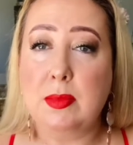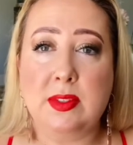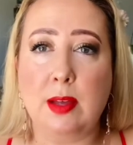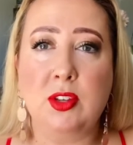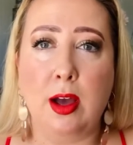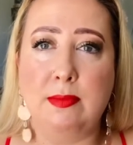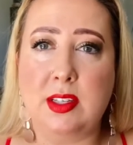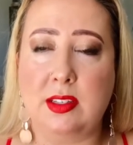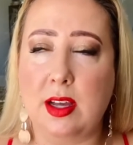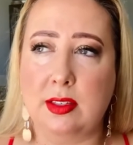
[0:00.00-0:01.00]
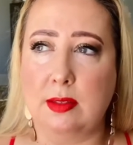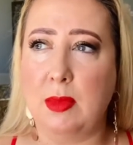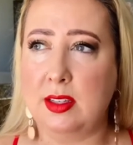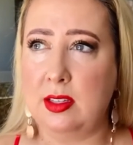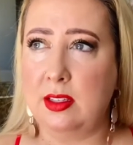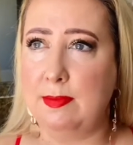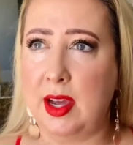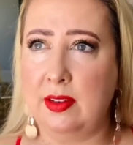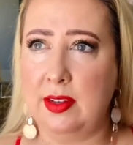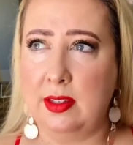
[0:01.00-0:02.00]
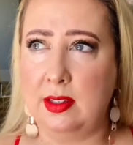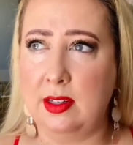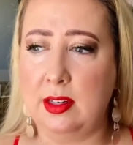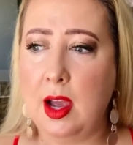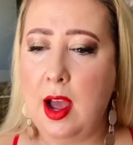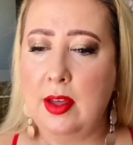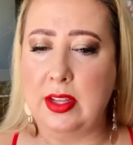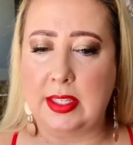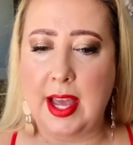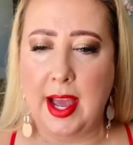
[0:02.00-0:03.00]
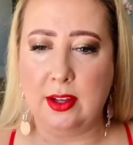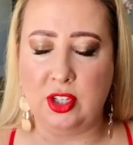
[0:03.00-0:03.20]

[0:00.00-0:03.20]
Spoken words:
Sometimes it doesn't. My sister manifested this house.